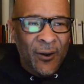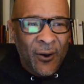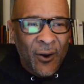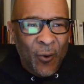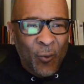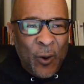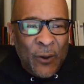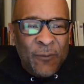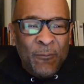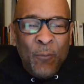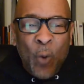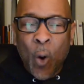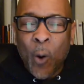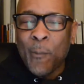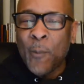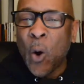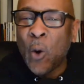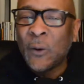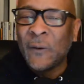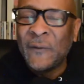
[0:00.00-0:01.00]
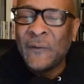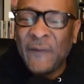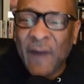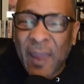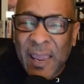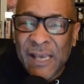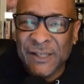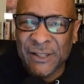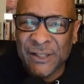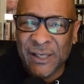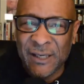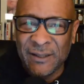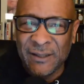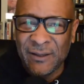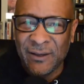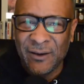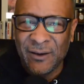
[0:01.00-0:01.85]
with more motivation